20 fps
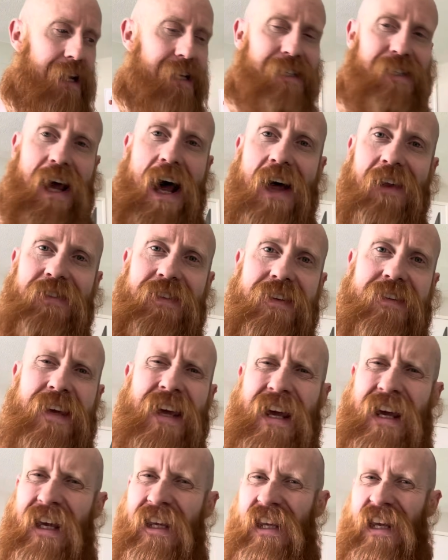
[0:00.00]
It's hard to
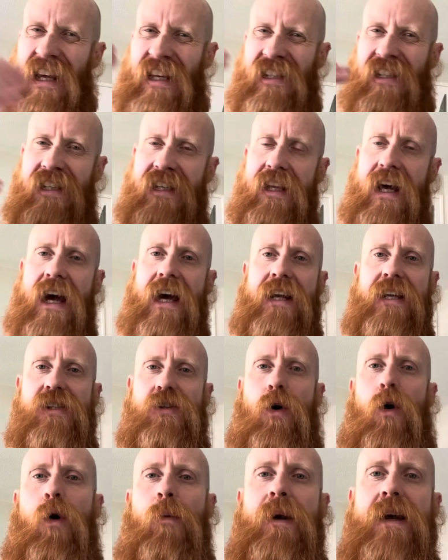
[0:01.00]
take, and you can see that in his
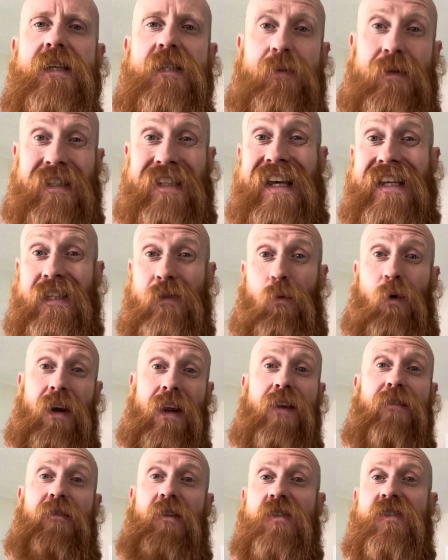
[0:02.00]
comments, because that's one of
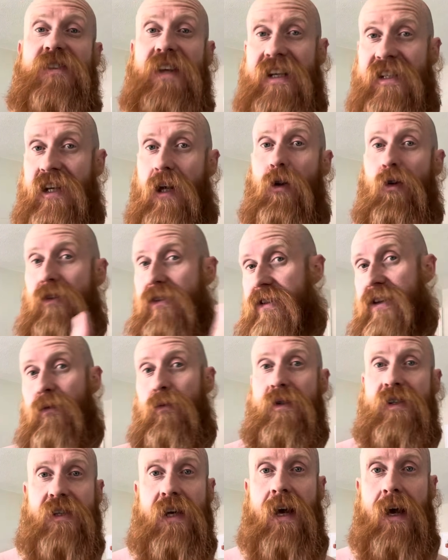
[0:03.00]
the first things I looked at
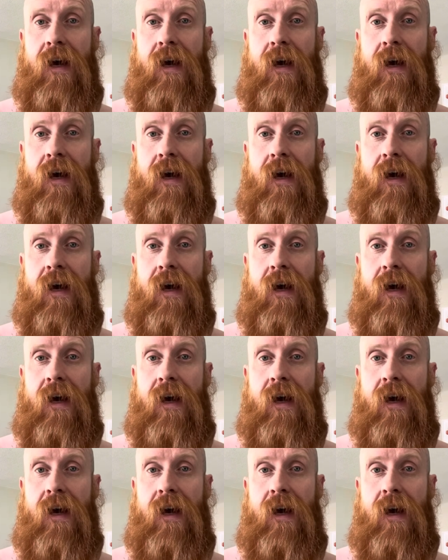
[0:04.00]
was